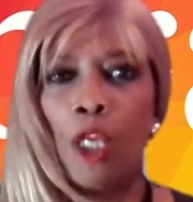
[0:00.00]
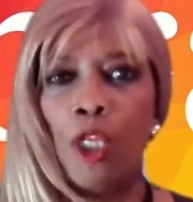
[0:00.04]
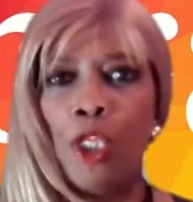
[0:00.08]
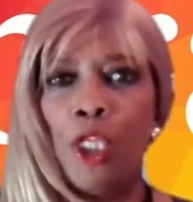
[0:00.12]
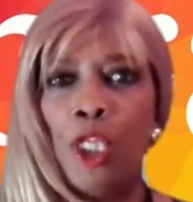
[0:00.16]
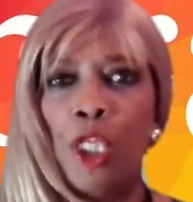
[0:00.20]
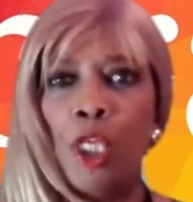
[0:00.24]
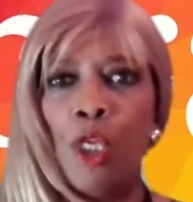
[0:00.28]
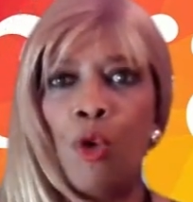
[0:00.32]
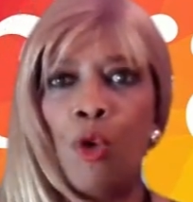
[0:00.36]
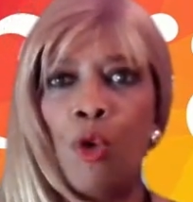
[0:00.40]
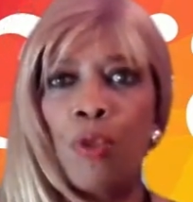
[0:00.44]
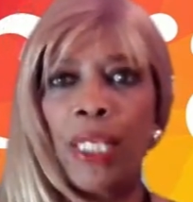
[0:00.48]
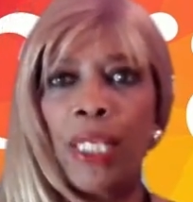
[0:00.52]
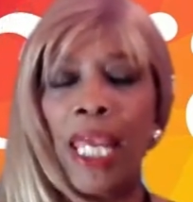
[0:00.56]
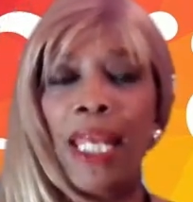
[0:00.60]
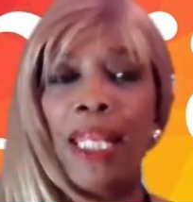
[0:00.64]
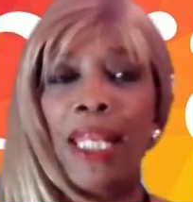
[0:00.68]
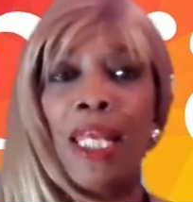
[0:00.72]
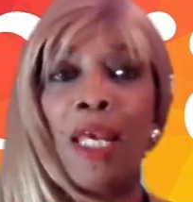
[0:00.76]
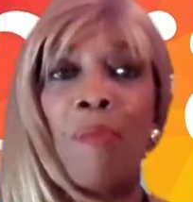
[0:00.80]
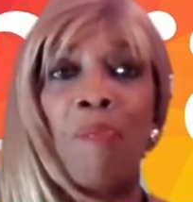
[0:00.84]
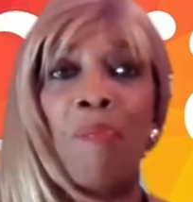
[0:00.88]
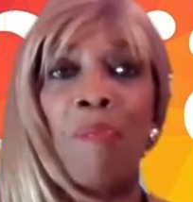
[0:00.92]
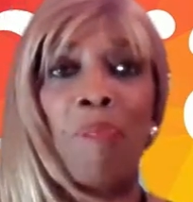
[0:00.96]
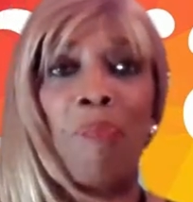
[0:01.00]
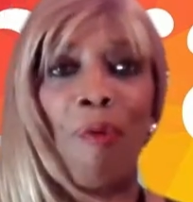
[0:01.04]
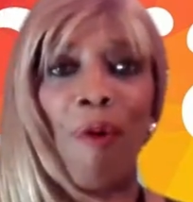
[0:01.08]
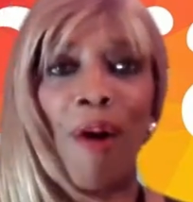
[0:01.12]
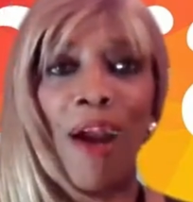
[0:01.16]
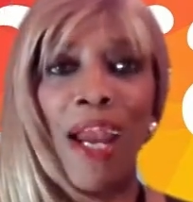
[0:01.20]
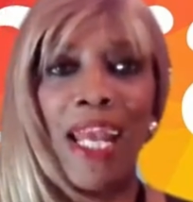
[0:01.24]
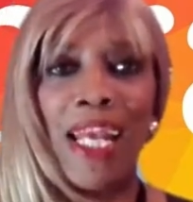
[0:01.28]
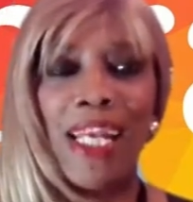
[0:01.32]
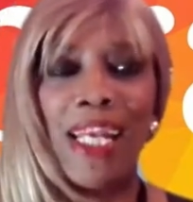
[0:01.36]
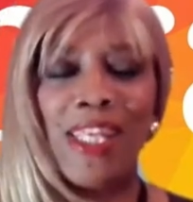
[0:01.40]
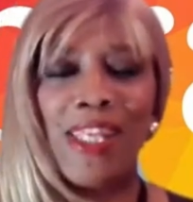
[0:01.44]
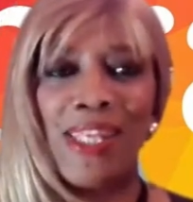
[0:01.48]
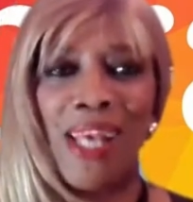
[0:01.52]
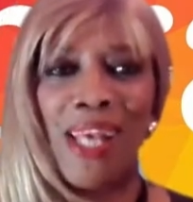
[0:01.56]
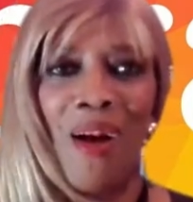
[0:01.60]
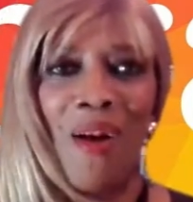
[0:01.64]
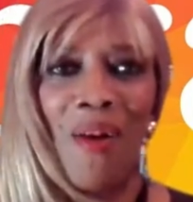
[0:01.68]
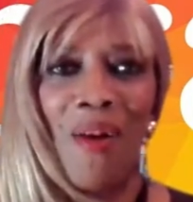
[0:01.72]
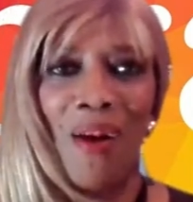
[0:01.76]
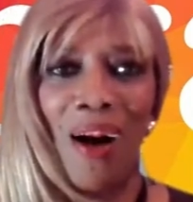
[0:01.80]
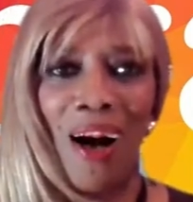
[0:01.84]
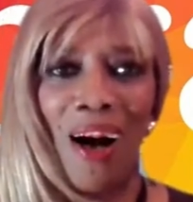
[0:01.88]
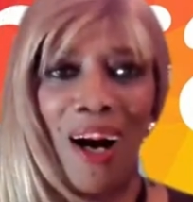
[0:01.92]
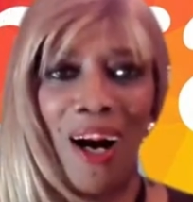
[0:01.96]
You can embrace
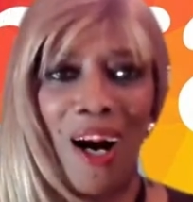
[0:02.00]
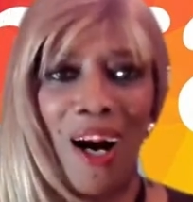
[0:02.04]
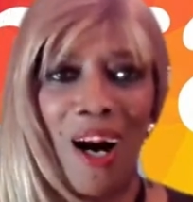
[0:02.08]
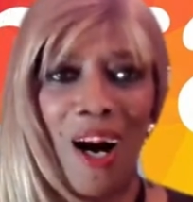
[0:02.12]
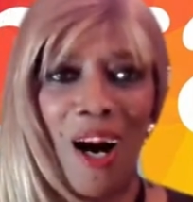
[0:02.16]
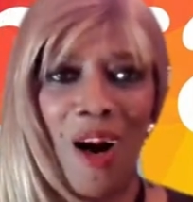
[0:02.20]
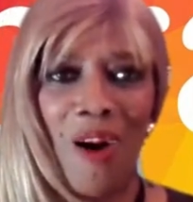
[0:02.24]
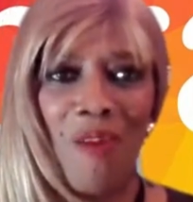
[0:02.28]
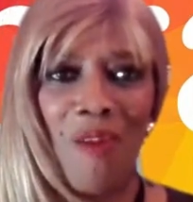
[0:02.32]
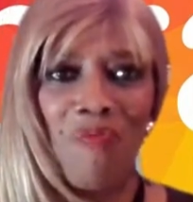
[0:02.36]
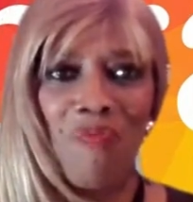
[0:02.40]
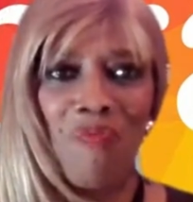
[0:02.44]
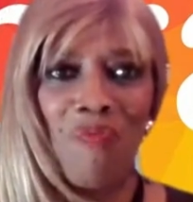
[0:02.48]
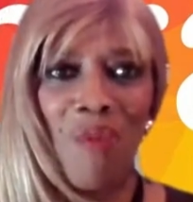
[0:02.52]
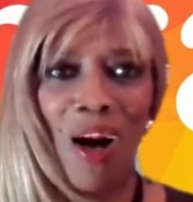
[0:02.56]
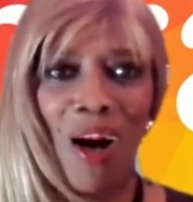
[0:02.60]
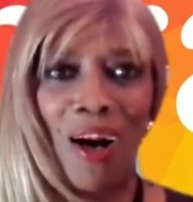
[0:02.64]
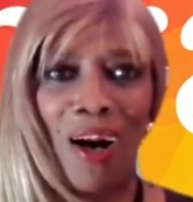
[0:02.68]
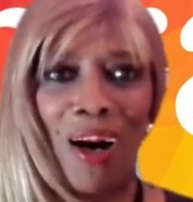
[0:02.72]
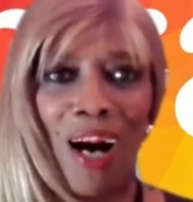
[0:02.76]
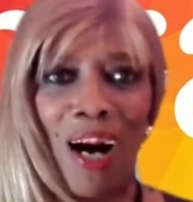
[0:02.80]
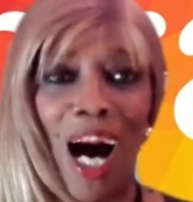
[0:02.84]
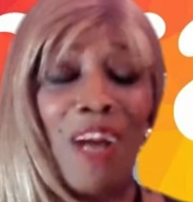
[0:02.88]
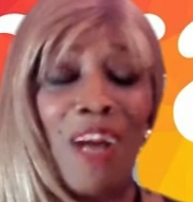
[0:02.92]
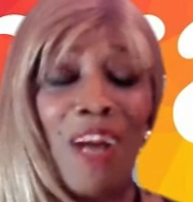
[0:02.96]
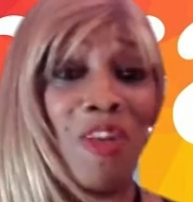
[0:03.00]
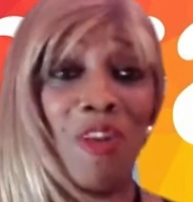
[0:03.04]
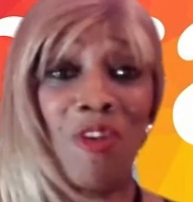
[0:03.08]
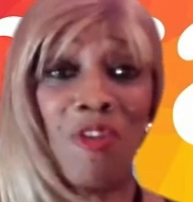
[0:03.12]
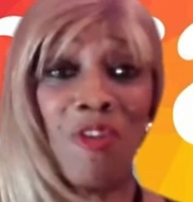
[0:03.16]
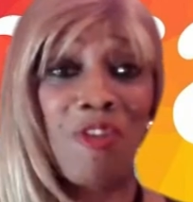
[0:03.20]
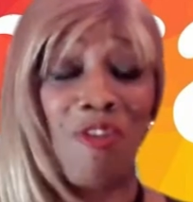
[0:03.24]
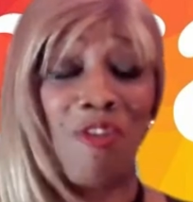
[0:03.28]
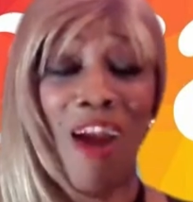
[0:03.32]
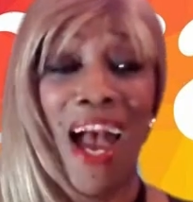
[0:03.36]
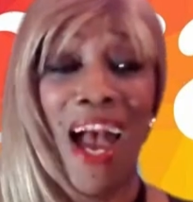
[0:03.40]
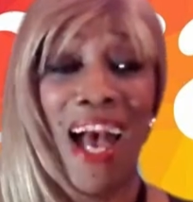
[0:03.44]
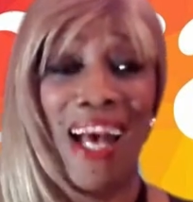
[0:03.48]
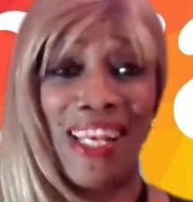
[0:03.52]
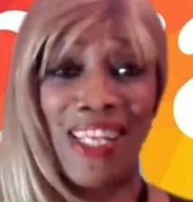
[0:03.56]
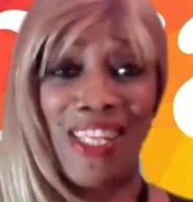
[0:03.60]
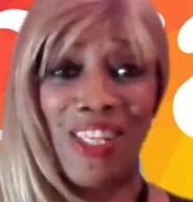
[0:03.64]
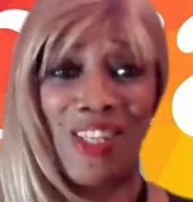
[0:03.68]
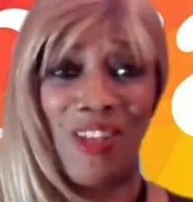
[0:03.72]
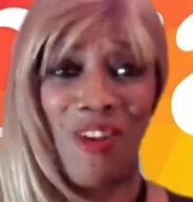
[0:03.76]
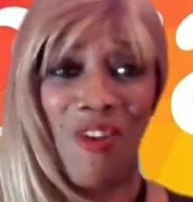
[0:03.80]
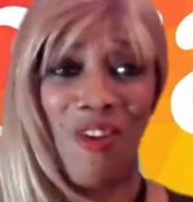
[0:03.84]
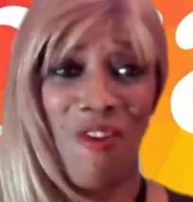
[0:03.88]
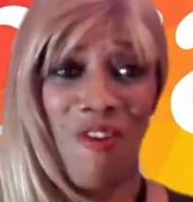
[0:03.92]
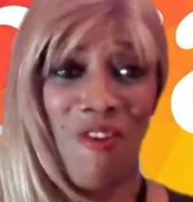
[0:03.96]
a new
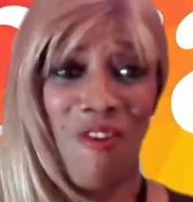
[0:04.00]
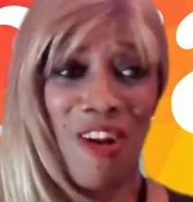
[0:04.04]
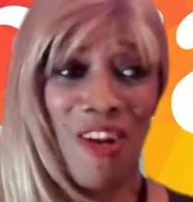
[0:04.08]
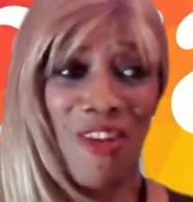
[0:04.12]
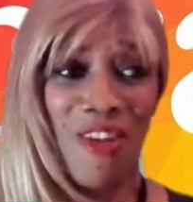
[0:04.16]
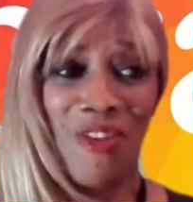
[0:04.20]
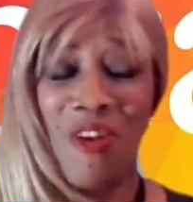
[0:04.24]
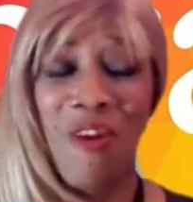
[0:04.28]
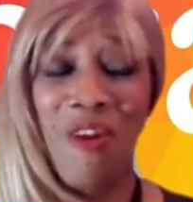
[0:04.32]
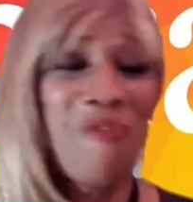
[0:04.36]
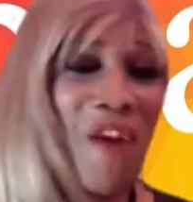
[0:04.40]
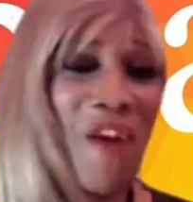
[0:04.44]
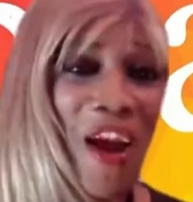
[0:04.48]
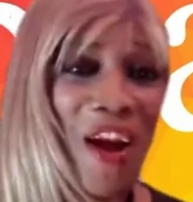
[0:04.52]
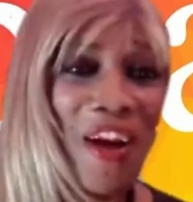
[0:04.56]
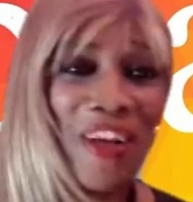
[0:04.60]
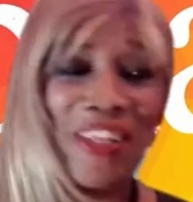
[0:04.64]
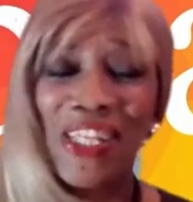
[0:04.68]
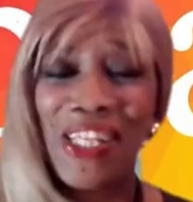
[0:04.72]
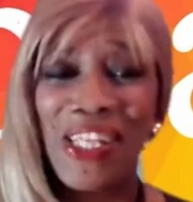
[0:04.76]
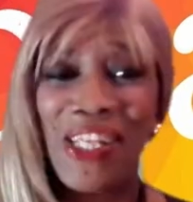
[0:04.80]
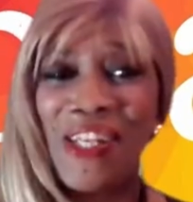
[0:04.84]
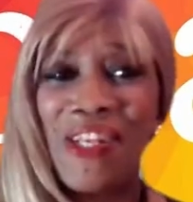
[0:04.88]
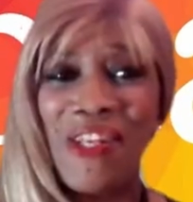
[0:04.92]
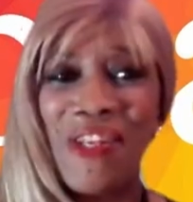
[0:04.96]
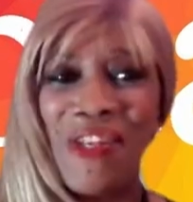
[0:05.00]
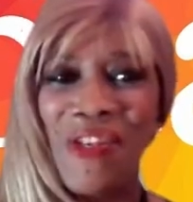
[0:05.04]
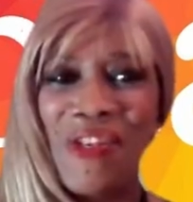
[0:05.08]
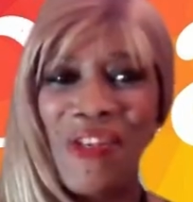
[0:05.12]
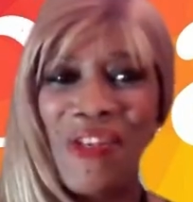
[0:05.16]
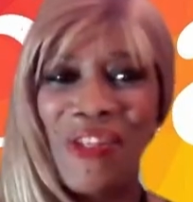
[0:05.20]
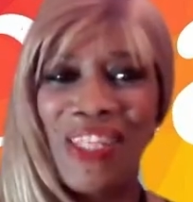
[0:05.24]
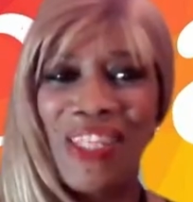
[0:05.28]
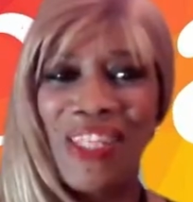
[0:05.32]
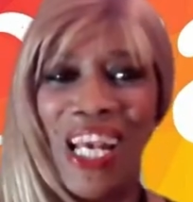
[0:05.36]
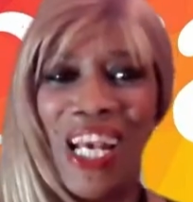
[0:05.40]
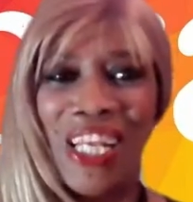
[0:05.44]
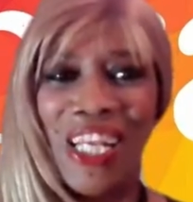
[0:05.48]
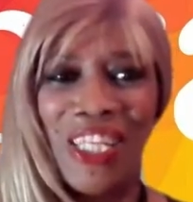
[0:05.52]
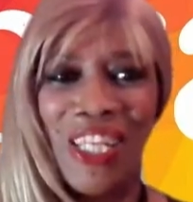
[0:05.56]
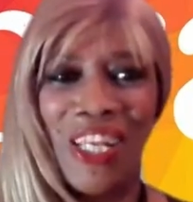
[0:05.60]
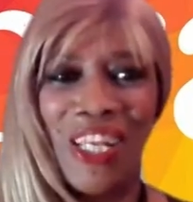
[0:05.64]
dress or a new pair of shoes.